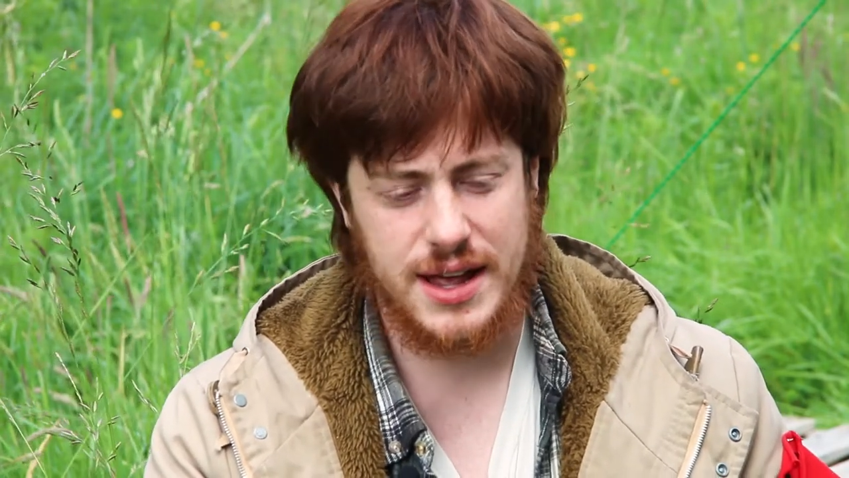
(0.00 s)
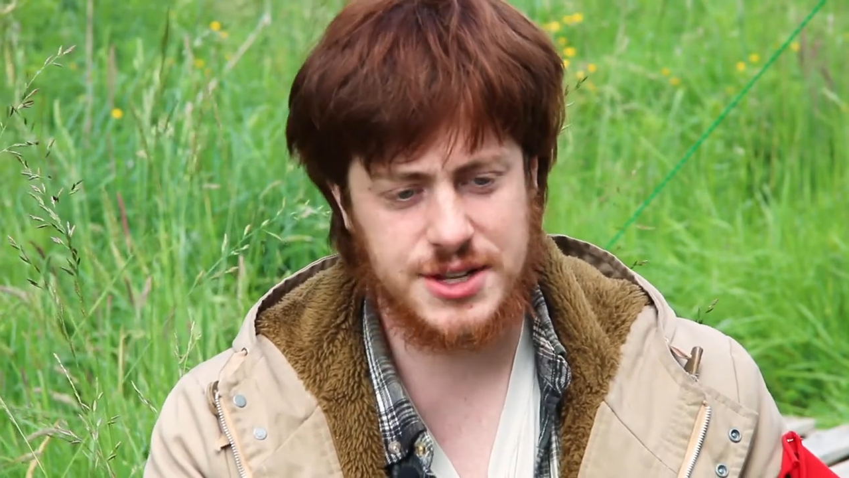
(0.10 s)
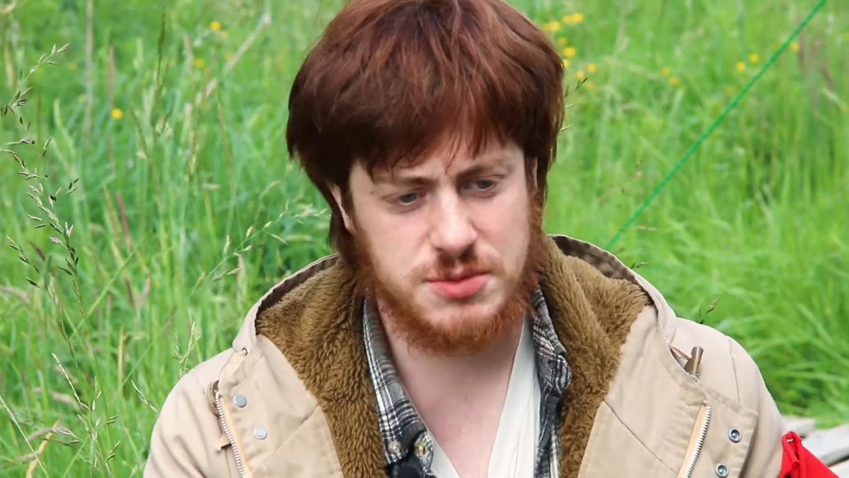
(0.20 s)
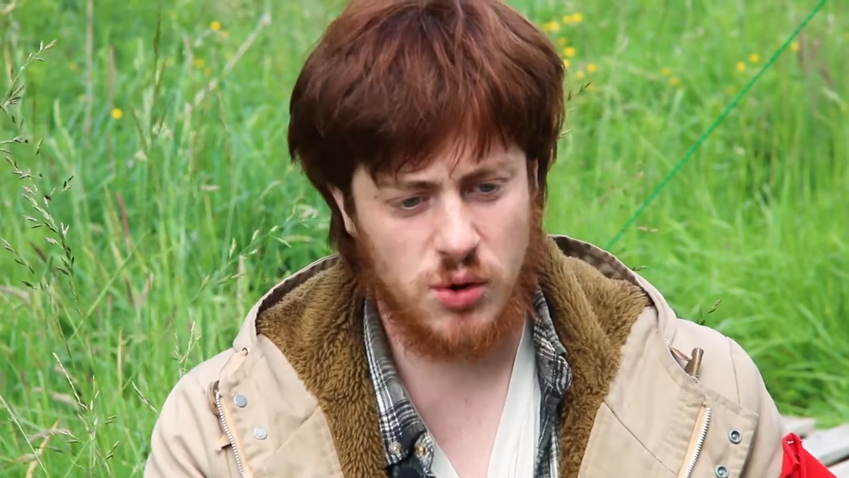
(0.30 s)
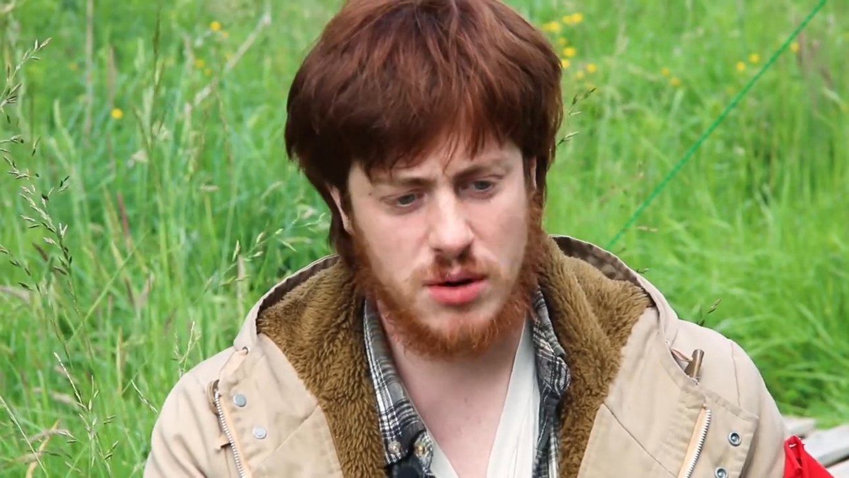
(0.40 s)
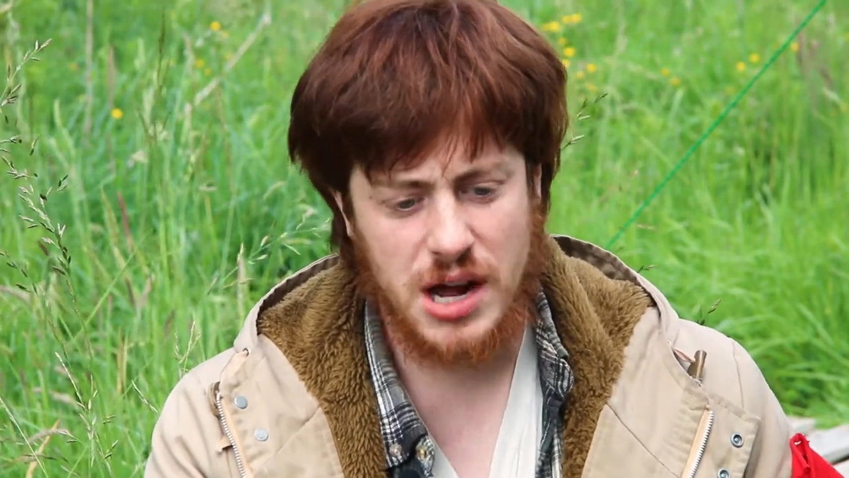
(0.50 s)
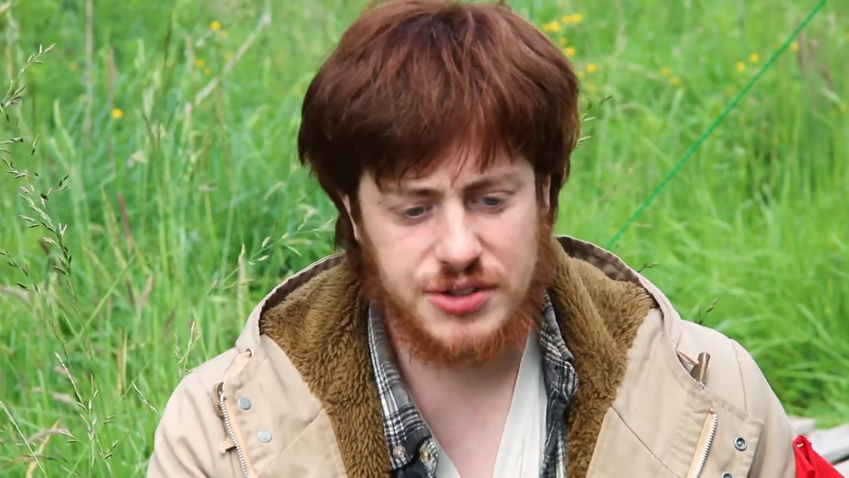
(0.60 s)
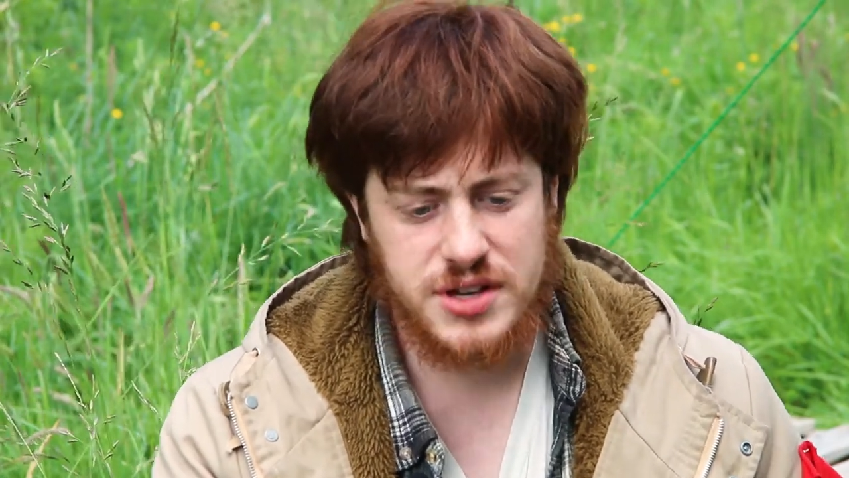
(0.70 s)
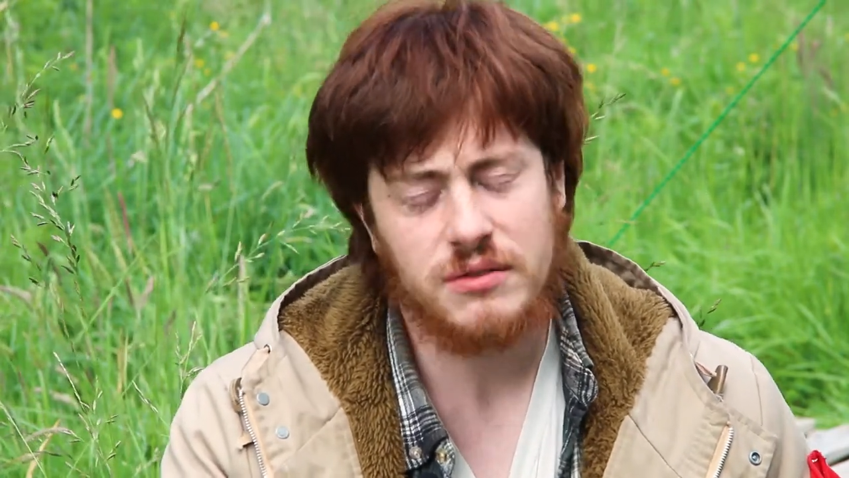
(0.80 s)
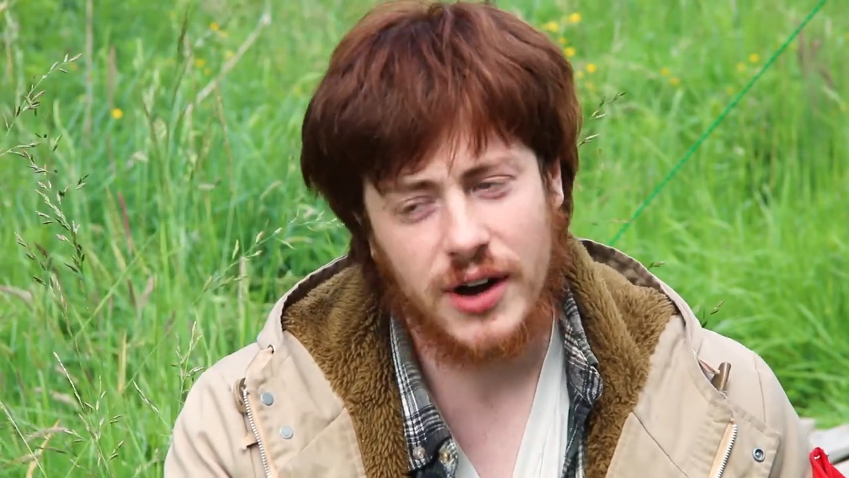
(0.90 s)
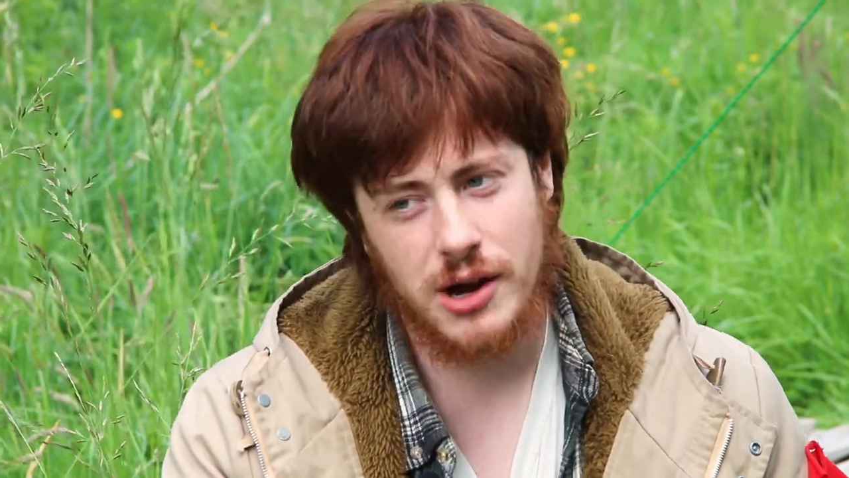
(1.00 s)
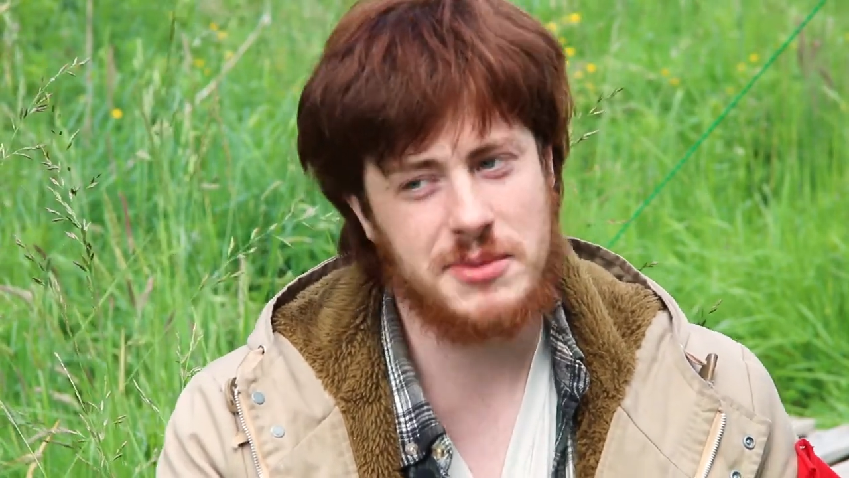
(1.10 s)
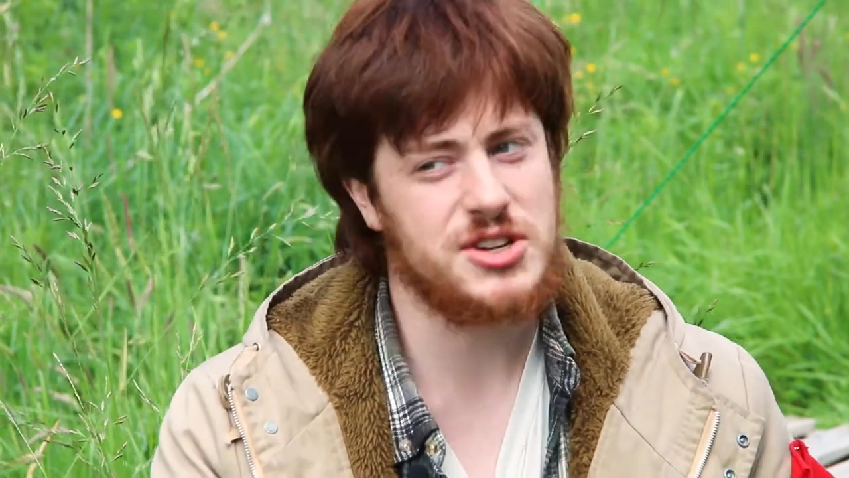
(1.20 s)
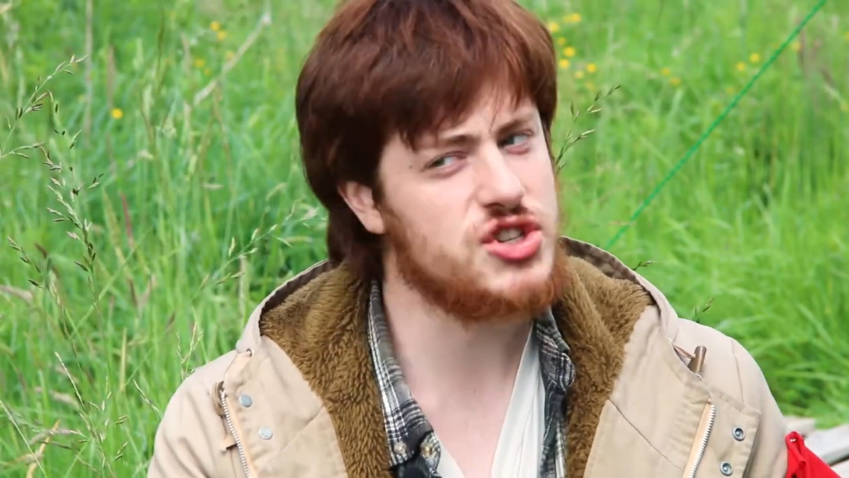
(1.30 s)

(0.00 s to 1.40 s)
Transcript: it's more about the environment